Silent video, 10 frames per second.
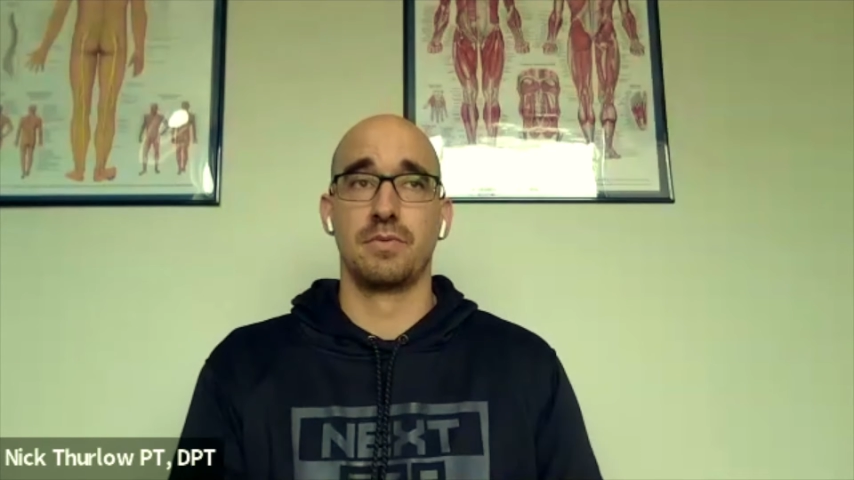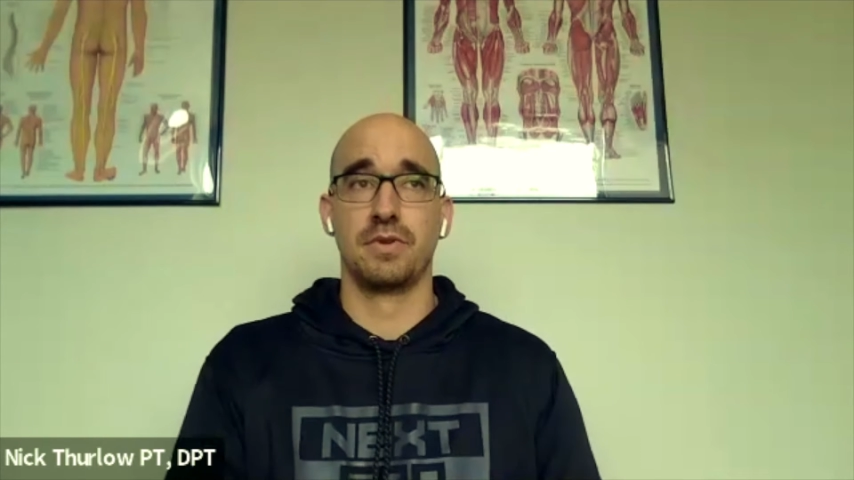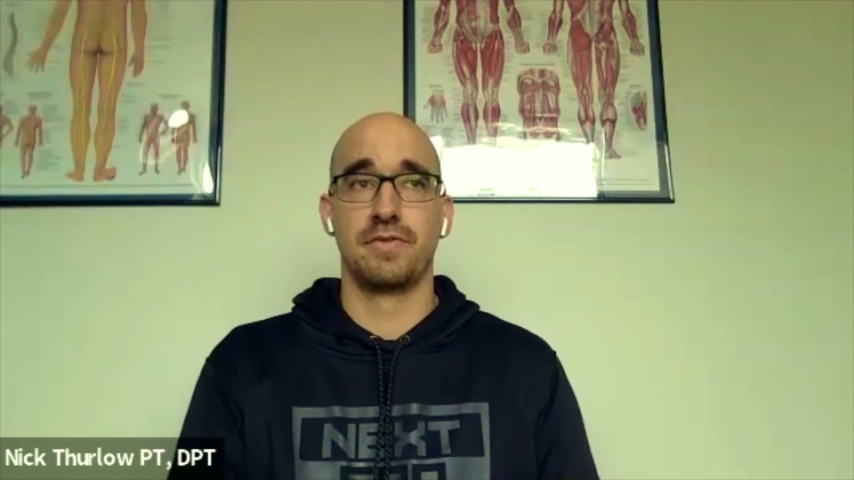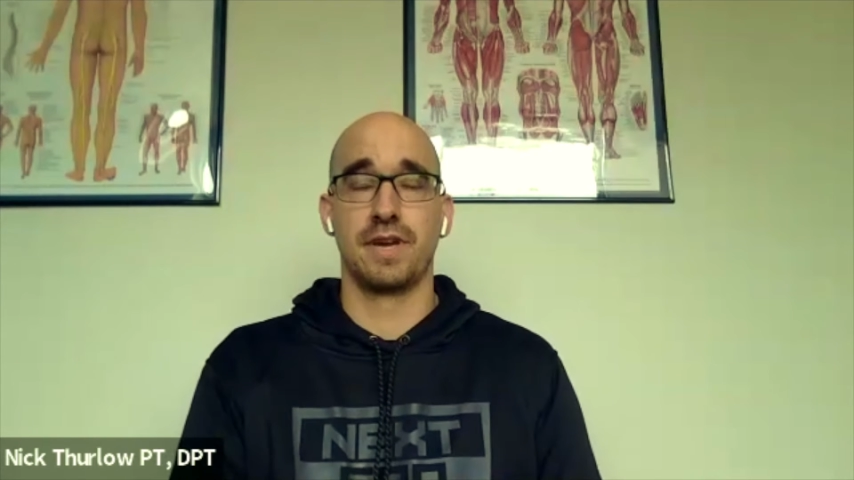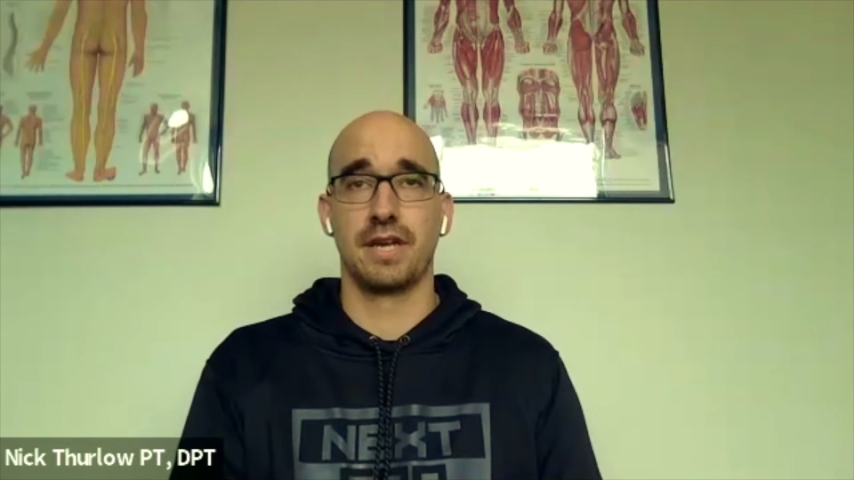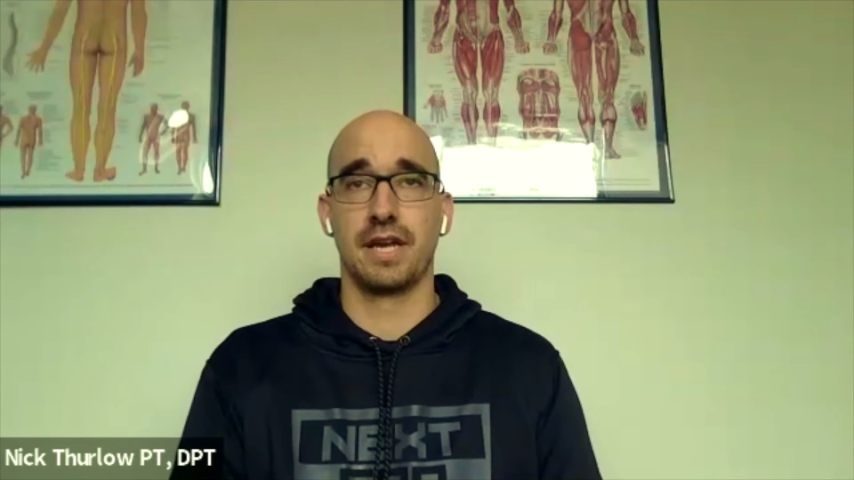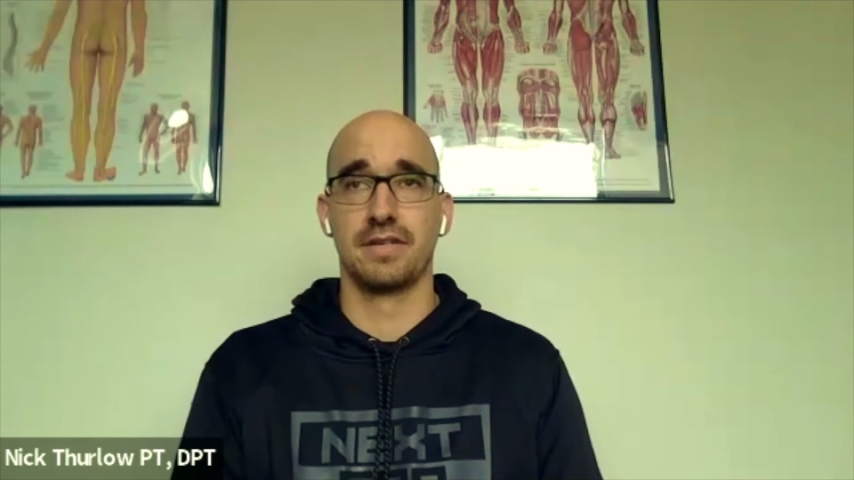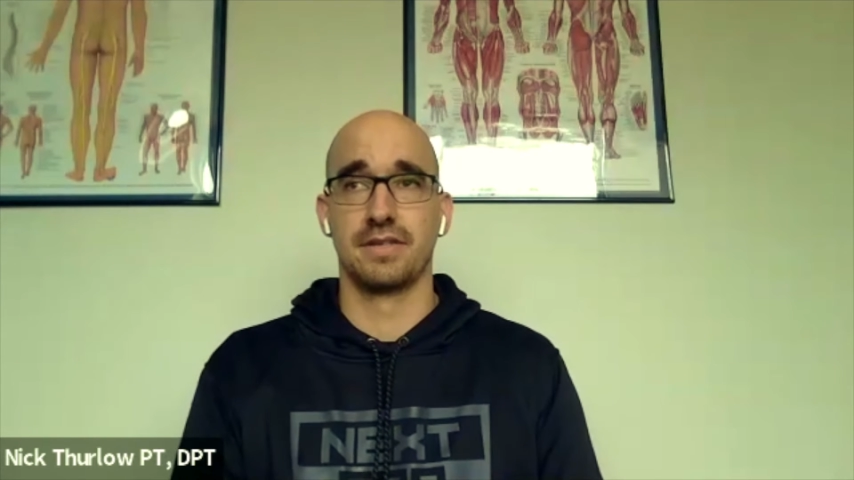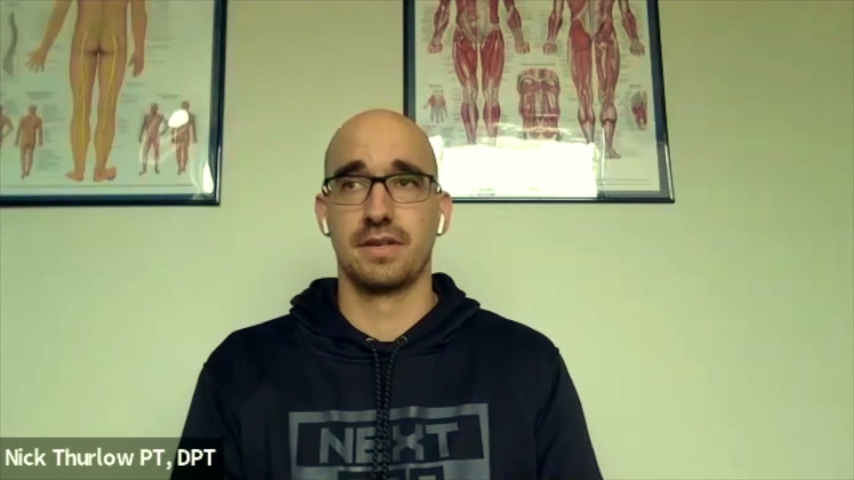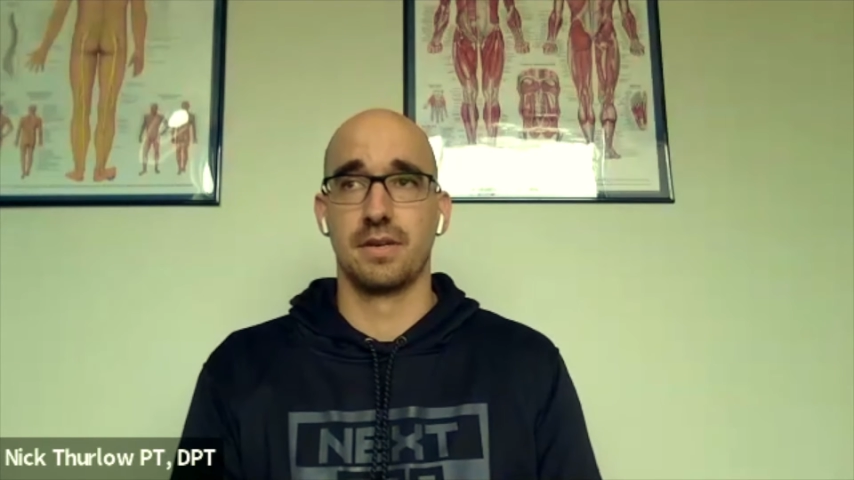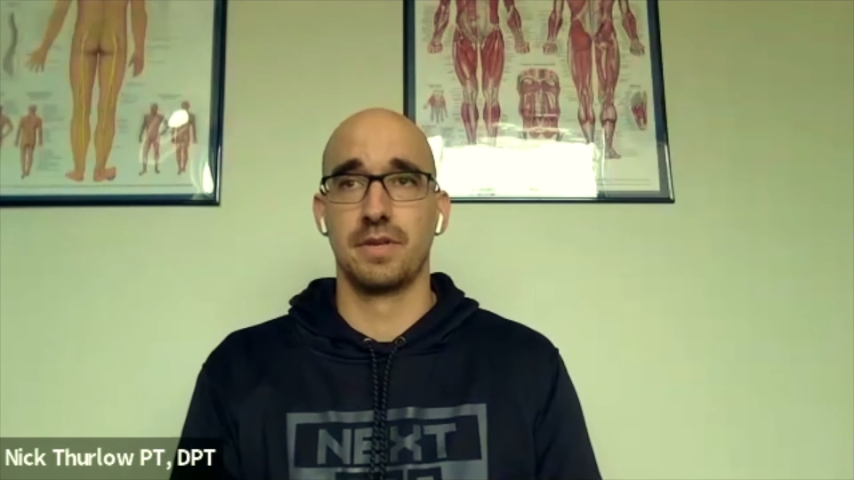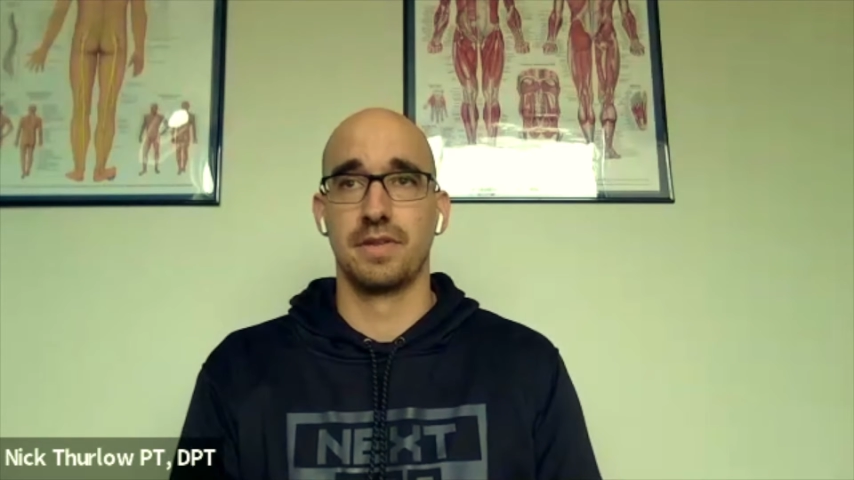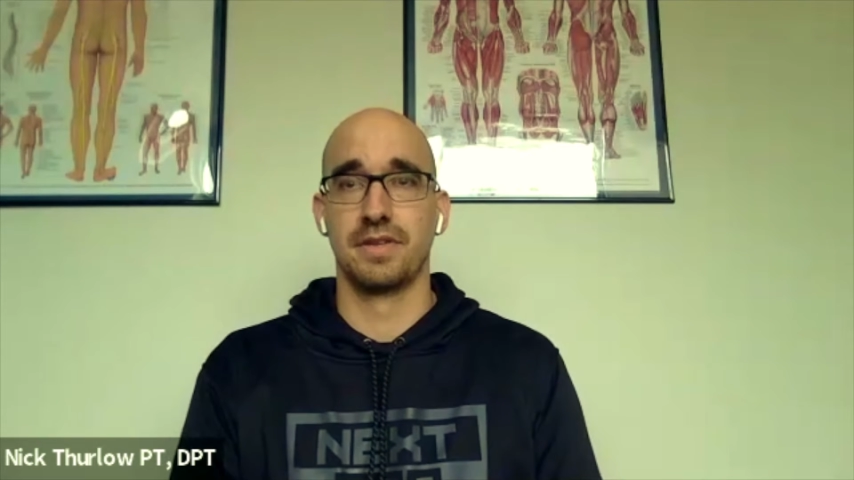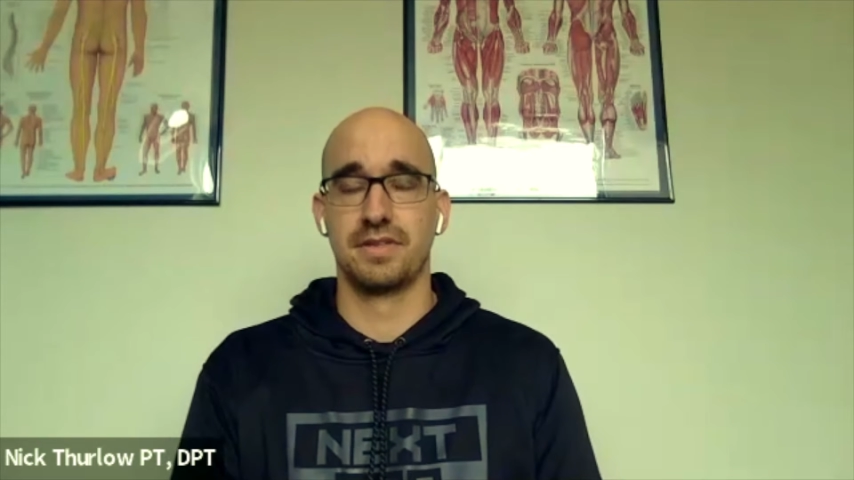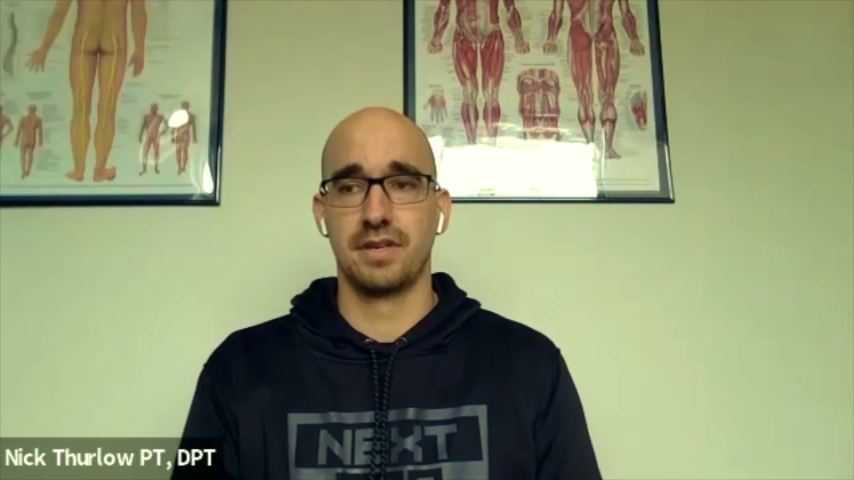We've had guys that come
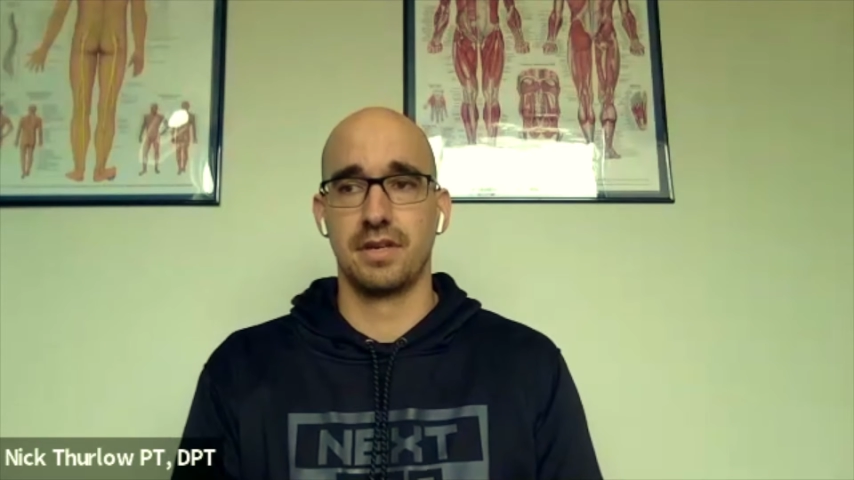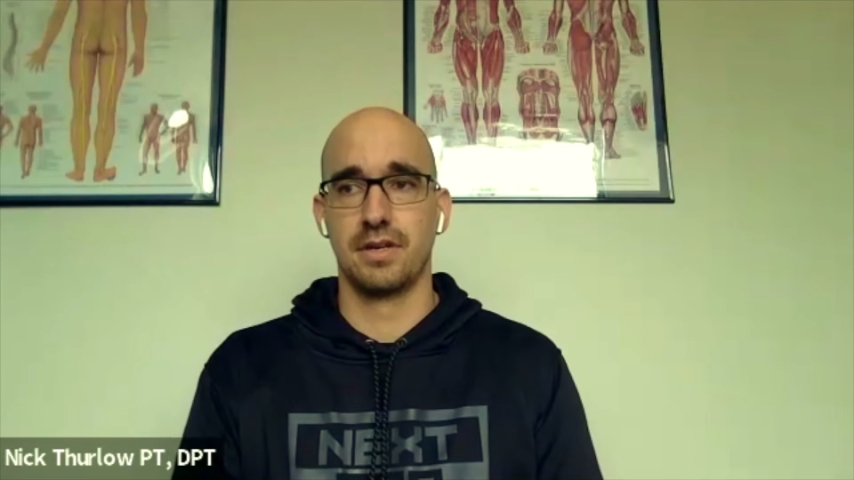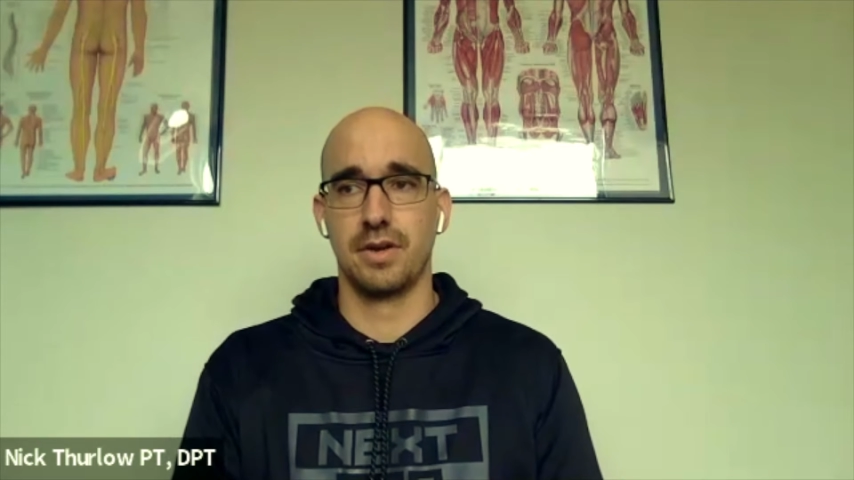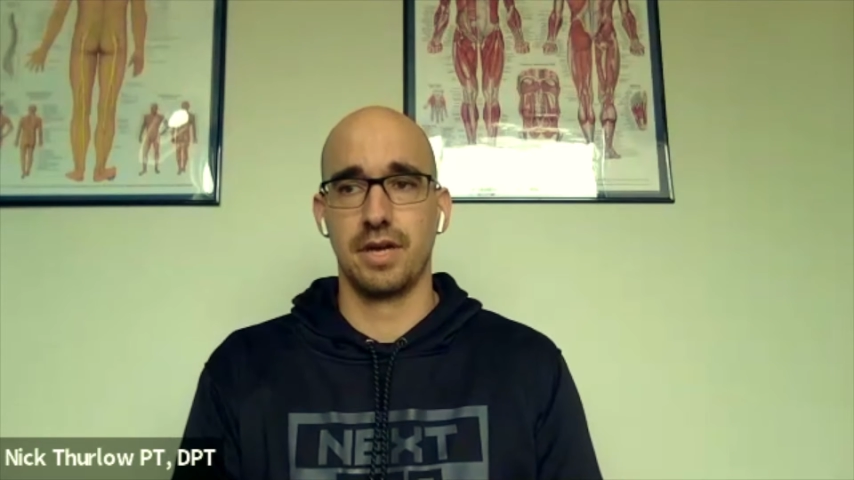in, they say,